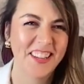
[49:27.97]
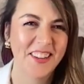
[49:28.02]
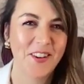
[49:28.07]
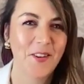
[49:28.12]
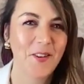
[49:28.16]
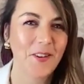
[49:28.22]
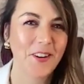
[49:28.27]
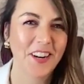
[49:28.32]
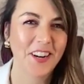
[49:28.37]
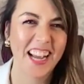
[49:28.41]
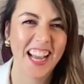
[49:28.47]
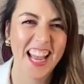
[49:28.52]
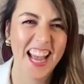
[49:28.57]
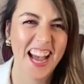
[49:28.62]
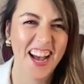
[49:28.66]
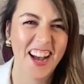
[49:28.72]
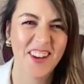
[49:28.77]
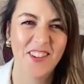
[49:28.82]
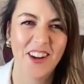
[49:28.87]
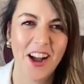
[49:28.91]
Perfect.
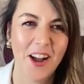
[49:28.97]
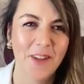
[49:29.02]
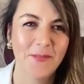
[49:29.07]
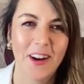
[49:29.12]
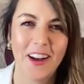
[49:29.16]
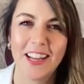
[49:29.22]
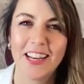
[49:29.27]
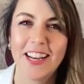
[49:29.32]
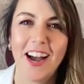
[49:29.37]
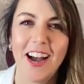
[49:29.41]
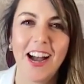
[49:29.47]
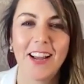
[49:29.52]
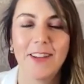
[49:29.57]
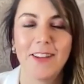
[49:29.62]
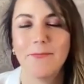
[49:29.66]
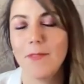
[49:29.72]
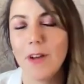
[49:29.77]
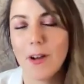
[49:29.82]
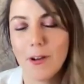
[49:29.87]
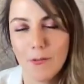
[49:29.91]

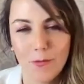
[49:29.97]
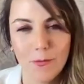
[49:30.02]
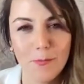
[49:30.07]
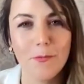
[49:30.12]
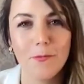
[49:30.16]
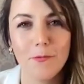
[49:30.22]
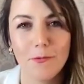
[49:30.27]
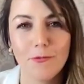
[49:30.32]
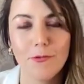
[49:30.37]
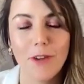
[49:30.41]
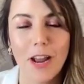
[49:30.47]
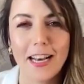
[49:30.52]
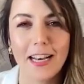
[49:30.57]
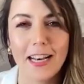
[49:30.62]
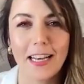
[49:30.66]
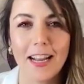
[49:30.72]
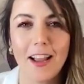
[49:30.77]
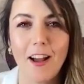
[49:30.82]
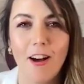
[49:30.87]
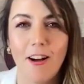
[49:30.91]
I'm
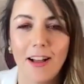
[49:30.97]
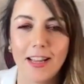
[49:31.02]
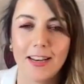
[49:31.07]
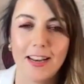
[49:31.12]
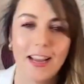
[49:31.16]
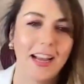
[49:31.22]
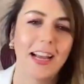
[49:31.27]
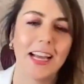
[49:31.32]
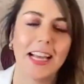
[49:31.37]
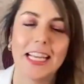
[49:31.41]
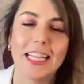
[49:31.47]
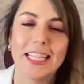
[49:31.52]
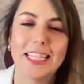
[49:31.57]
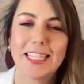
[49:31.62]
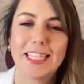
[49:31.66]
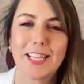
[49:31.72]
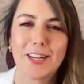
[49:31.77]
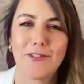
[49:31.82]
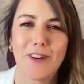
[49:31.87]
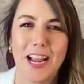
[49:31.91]
readily on
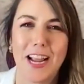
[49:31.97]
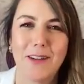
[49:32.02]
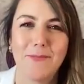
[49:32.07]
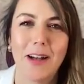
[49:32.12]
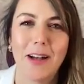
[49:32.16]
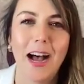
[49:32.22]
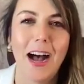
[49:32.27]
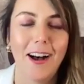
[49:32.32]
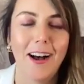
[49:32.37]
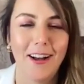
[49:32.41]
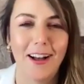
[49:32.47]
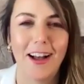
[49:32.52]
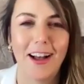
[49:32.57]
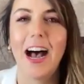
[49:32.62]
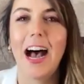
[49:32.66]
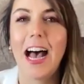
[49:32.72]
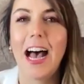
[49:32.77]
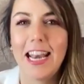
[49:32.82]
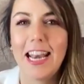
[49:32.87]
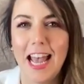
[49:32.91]
Instagram
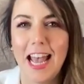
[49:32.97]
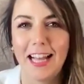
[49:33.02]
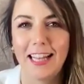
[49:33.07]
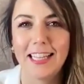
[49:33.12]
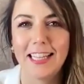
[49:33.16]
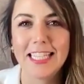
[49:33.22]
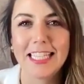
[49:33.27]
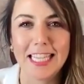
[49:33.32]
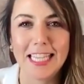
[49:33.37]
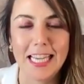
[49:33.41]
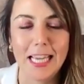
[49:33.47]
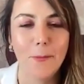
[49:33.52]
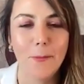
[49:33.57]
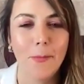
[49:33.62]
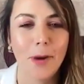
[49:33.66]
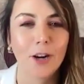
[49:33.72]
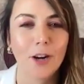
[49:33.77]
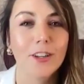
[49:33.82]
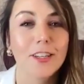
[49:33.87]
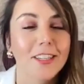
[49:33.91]
at
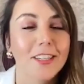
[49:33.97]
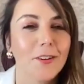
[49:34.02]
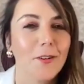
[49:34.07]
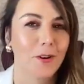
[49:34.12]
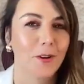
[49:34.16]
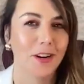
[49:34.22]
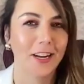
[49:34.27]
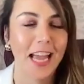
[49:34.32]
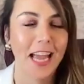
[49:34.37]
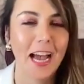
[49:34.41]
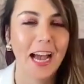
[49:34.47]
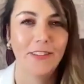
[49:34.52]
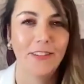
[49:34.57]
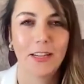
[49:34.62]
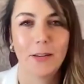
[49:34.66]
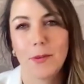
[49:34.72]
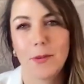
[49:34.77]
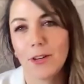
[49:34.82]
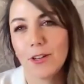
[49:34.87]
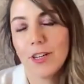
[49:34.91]
LCMart or
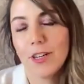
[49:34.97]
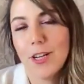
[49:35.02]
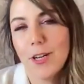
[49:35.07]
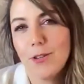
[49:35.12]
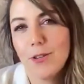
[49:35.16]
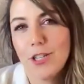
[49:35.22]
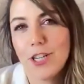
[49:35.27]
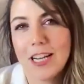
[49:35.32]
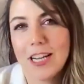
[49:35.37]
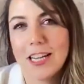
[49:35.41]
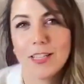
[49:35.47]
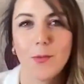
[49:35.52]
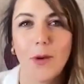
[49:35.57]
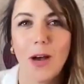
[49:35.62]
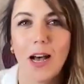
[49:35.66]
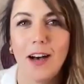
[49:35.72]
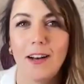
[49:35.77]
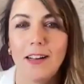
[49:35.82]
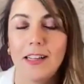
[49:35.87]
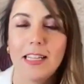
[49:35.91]
Cafik-Martin Coaching as
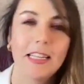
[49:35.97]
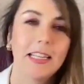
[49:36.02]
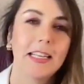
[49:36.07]
well.